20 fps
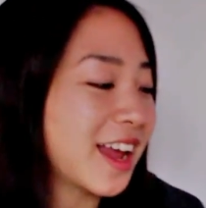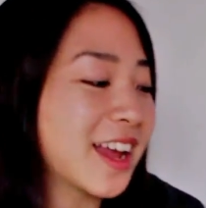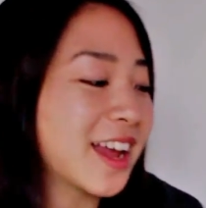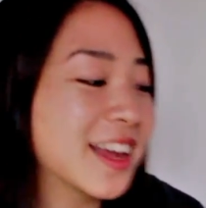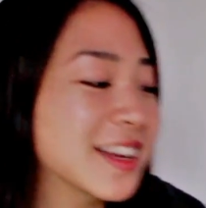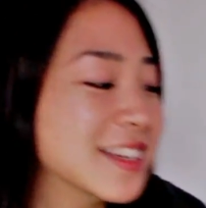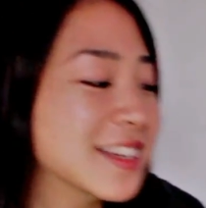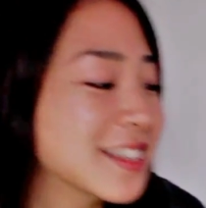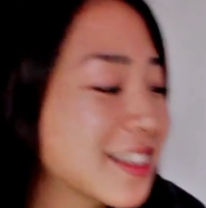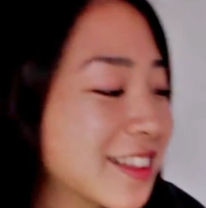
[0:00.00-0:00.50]

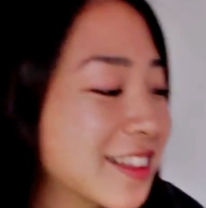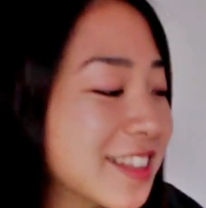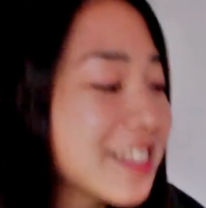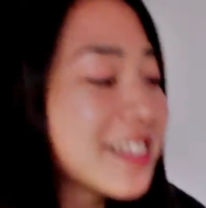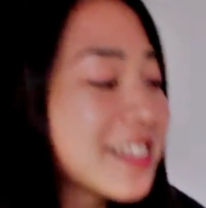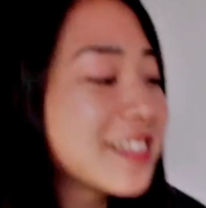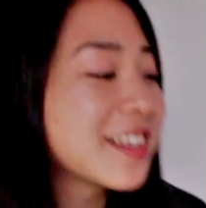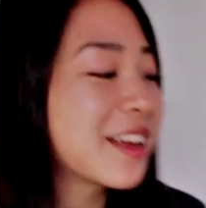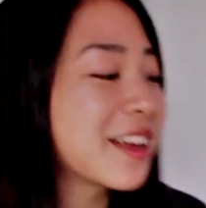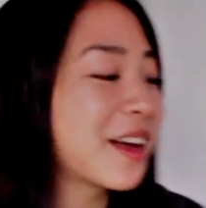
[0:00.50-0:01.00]
and
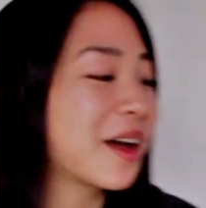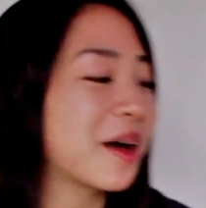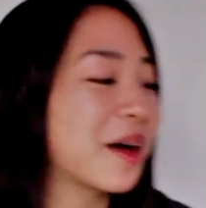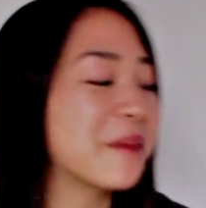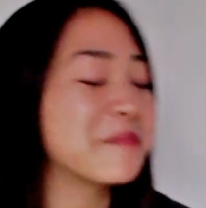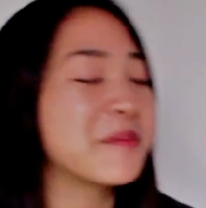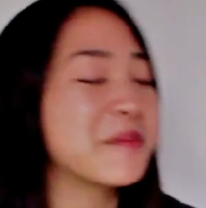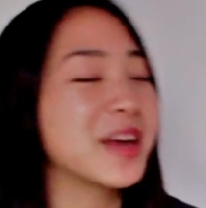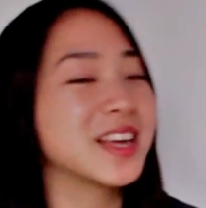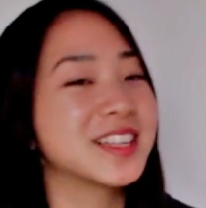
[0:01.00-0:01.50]
this
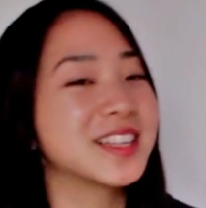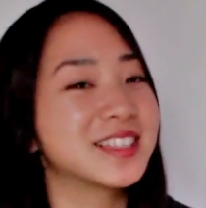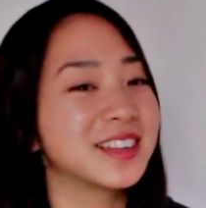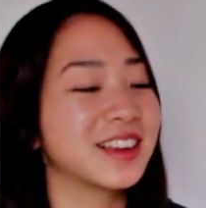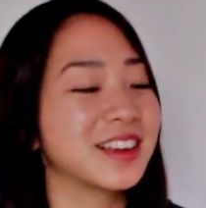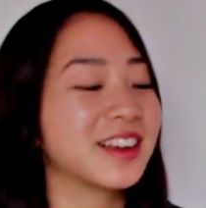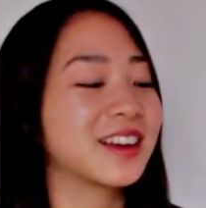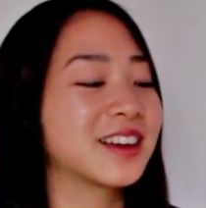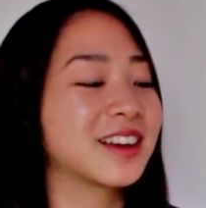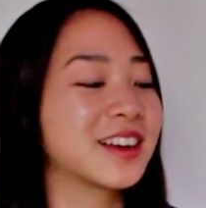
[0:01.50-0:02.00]

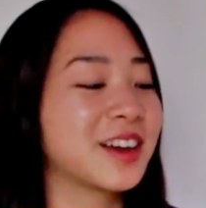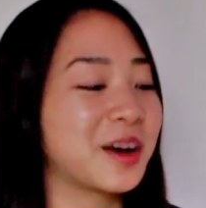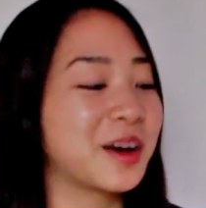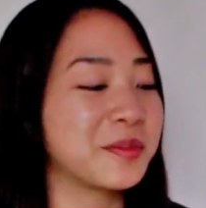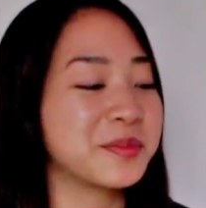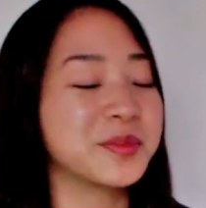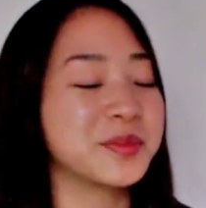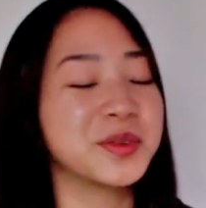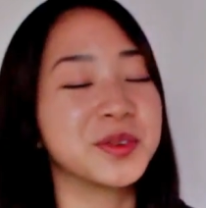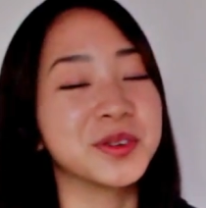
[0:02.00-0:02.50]
amazing
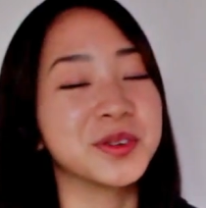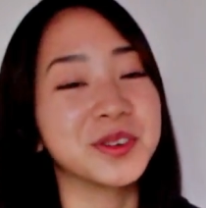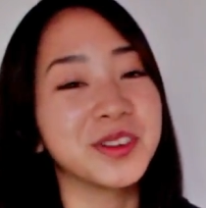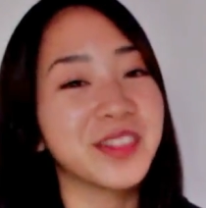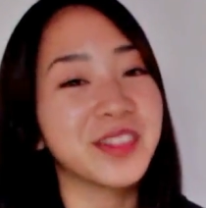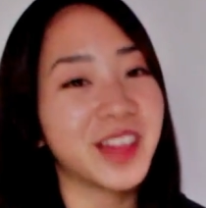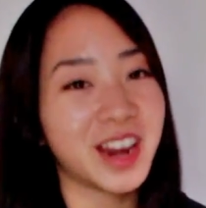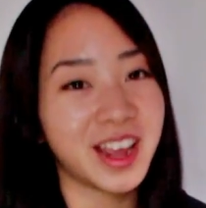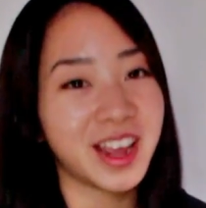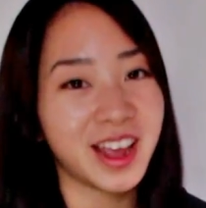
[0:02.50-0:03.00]
cup
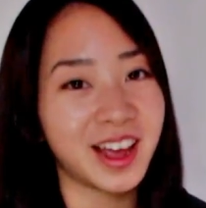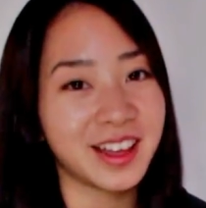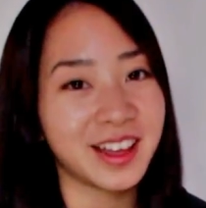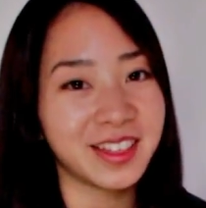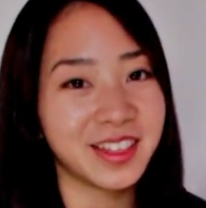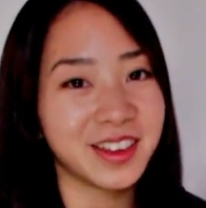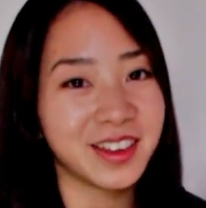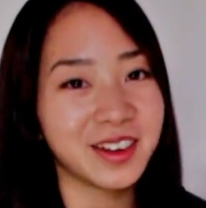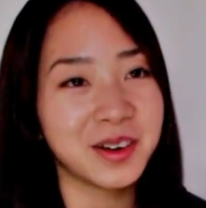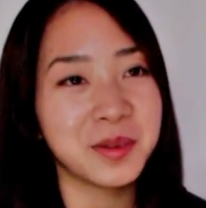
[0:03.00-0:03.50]
noodle that I
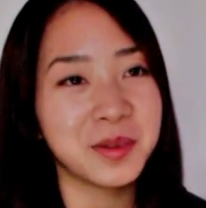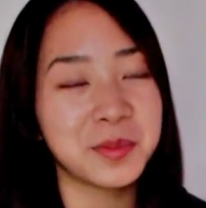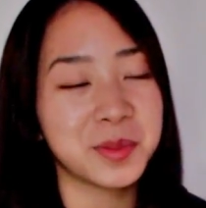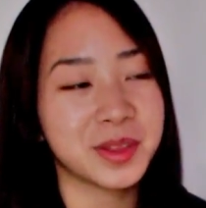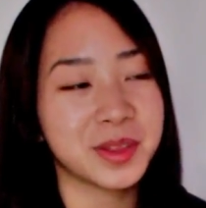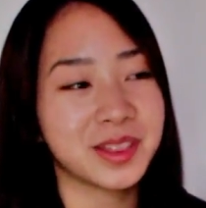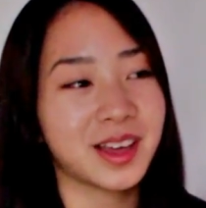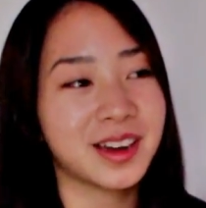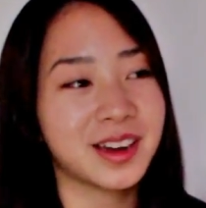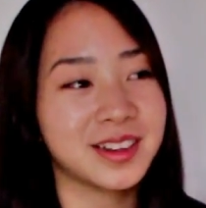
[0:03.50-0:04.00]
had there,
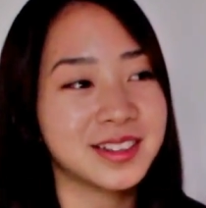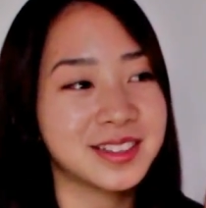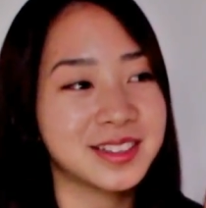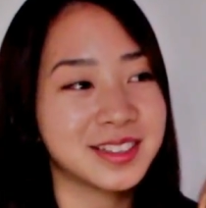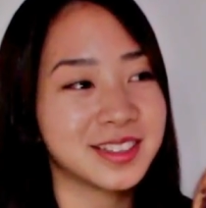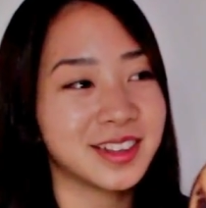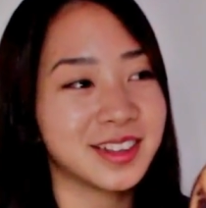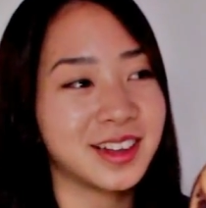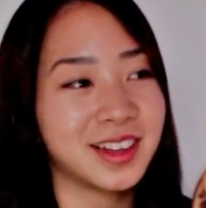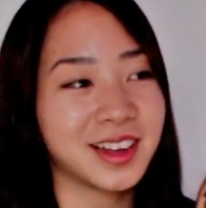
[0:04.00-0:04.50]
but that
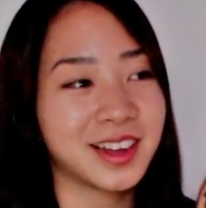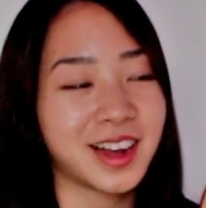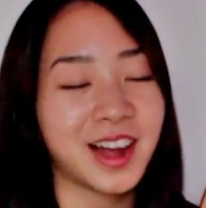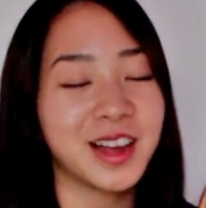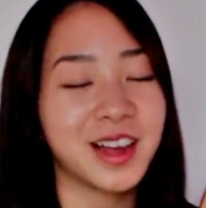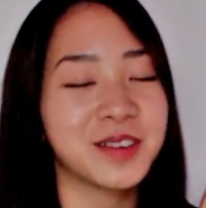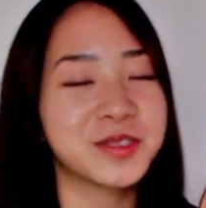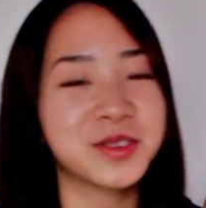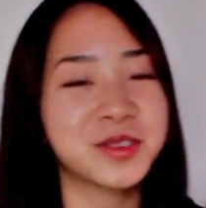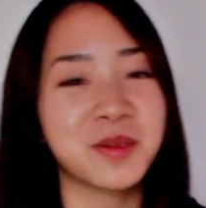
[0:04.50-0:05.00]
is like
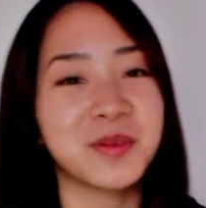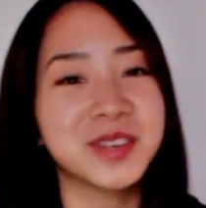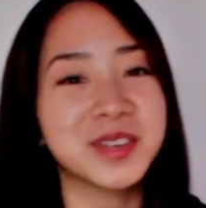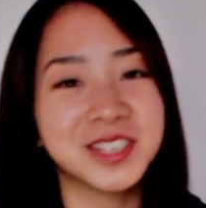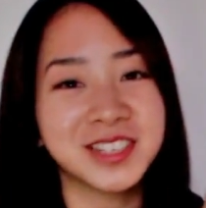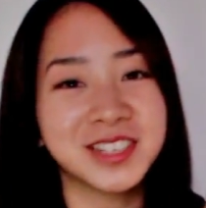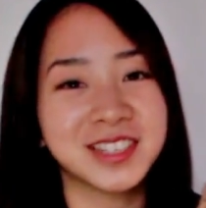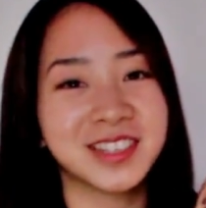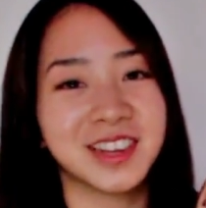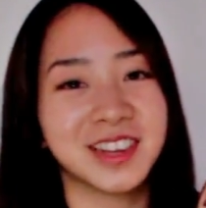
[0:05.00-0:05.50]
I have so
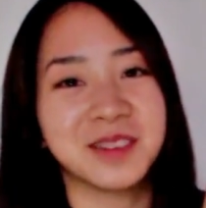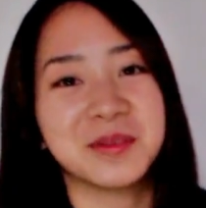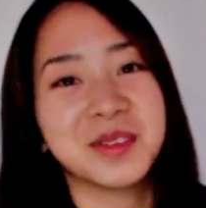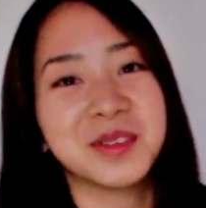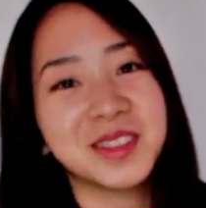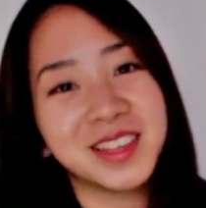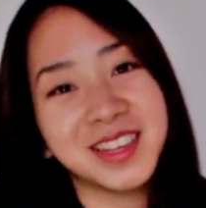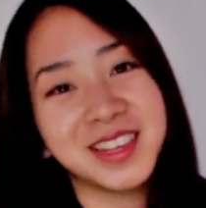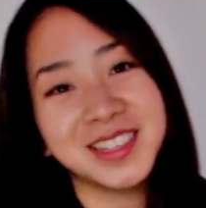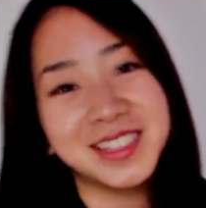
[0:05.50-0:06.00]
much to say
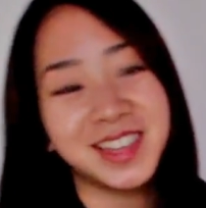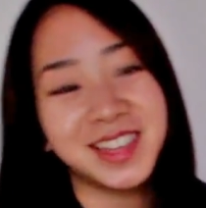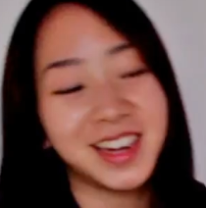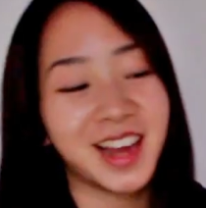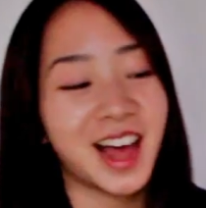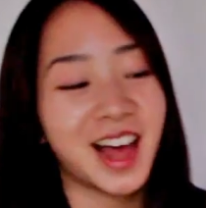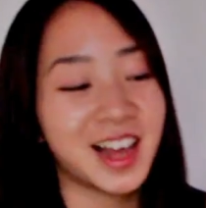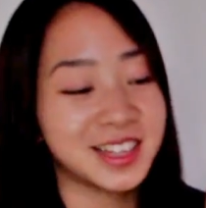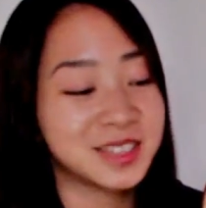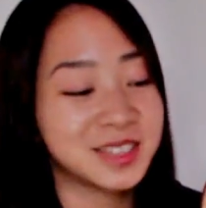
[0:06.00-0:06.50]
about this
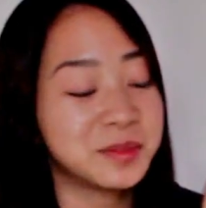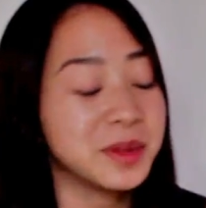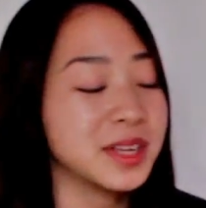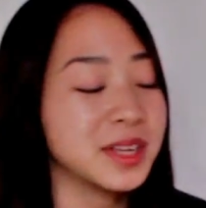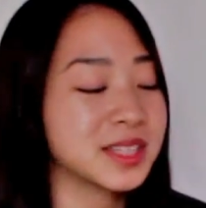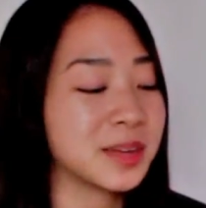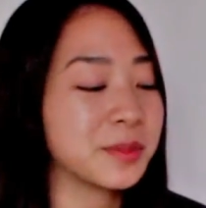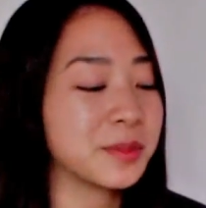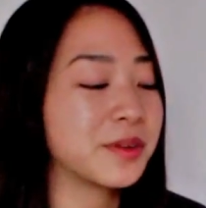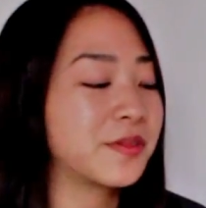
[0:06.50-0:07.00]
that it has to
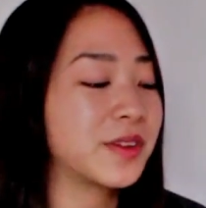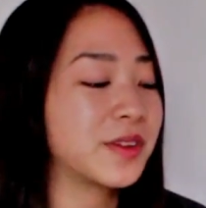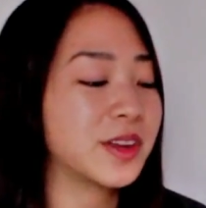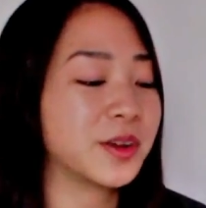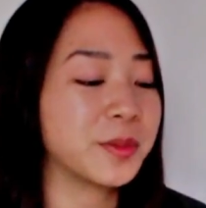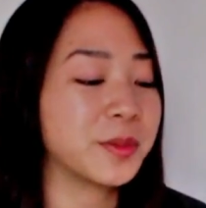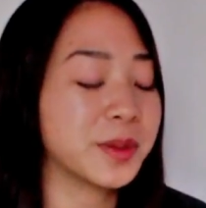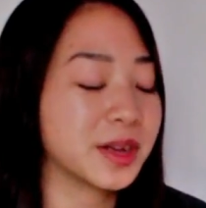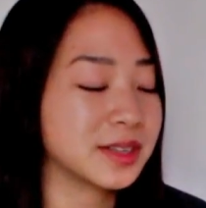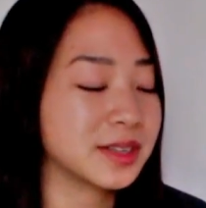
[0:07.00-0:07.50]
be a separate
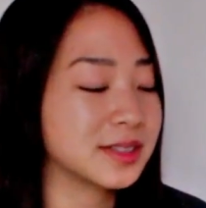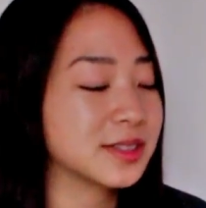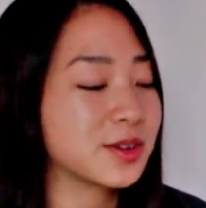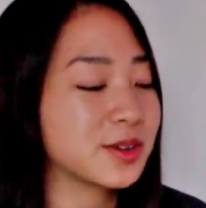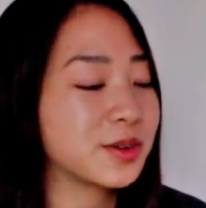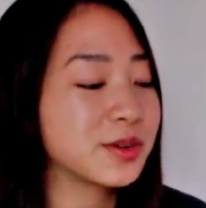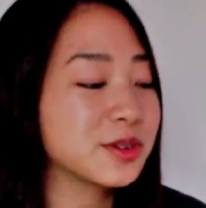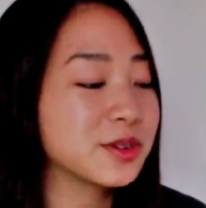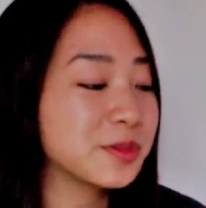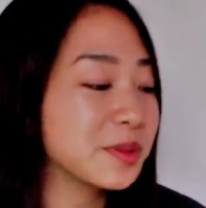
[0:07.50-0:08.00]
video because
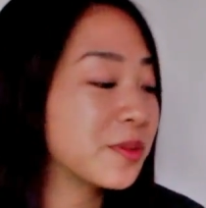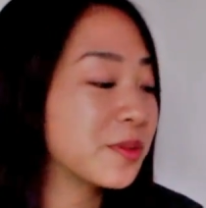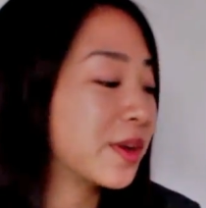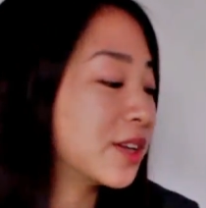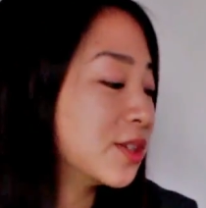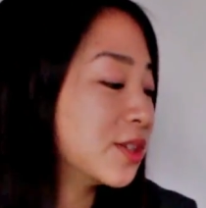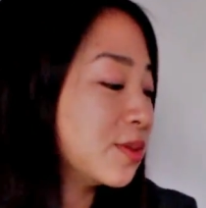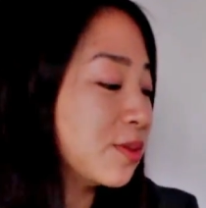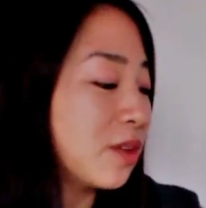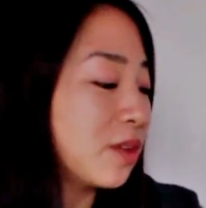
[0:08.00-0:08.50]
it's going to be
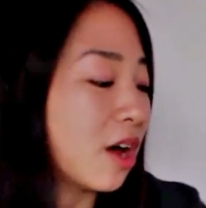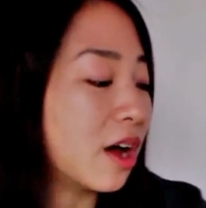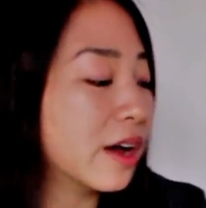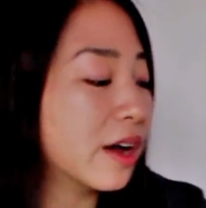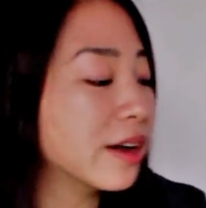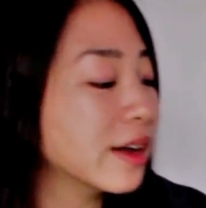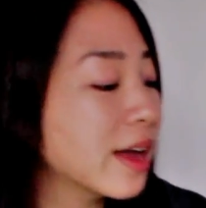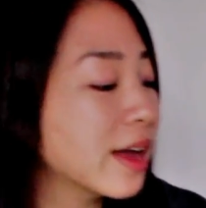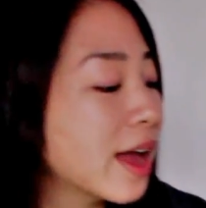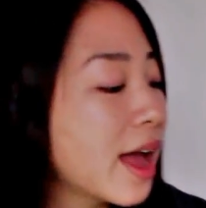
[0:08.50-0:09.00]
way too
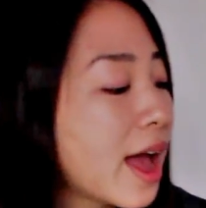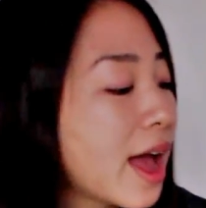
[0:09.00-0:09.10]
long.